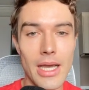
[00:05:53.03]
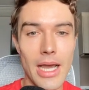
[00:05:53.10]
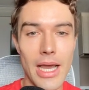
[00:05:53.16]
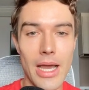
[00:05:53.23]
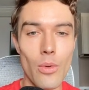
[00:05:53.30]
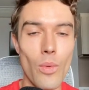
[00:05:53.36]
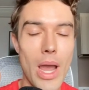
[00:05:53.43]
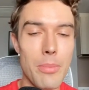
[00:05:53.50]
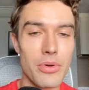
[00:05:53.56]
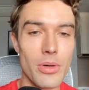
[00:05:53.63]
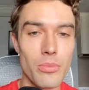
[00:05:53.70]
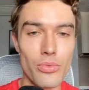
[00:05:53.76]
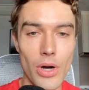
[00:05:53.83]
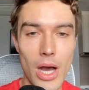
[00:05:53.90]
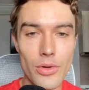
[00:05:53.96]
web
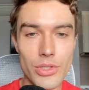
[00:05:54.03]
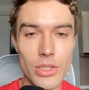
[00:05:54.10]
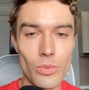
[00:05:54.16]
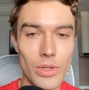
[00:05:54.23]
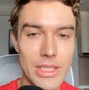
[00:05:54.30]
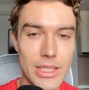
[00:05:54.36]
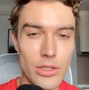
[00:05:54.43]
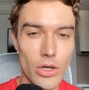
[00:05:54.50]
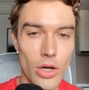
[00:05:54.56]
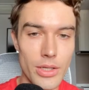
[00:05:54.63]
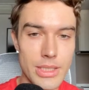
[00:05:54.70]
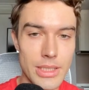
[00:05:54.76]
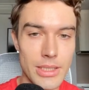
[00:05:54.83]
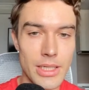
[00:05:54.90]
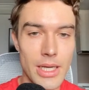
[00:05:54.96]
browser, what he
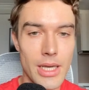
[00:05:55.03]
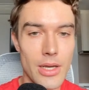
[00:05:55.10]
calls it.